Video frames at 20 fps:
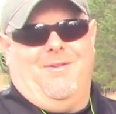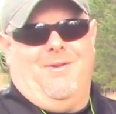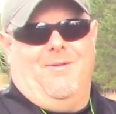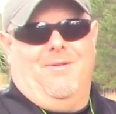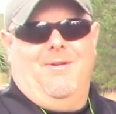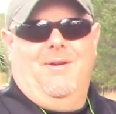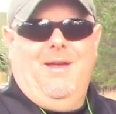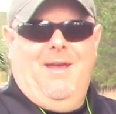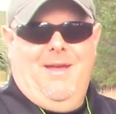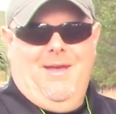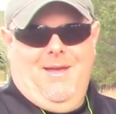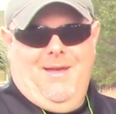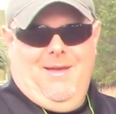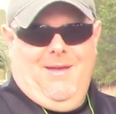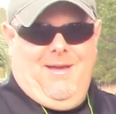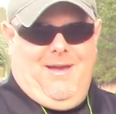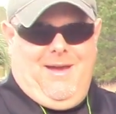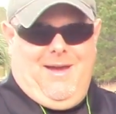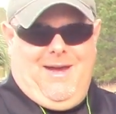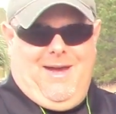They're
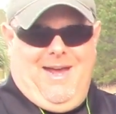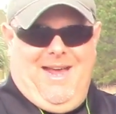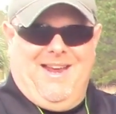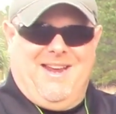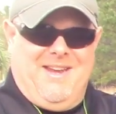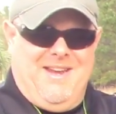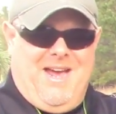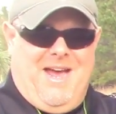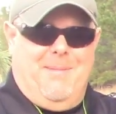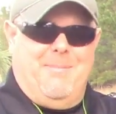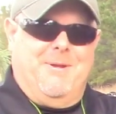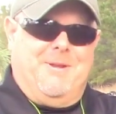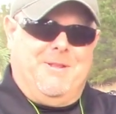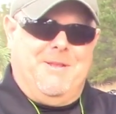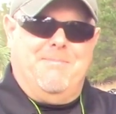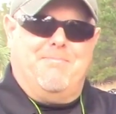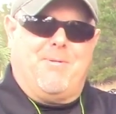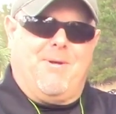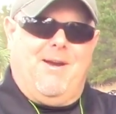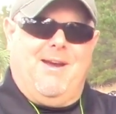uh,
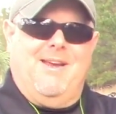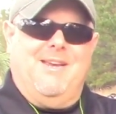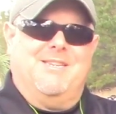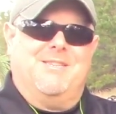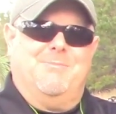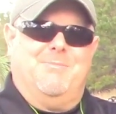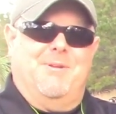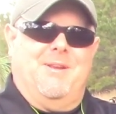economically priced,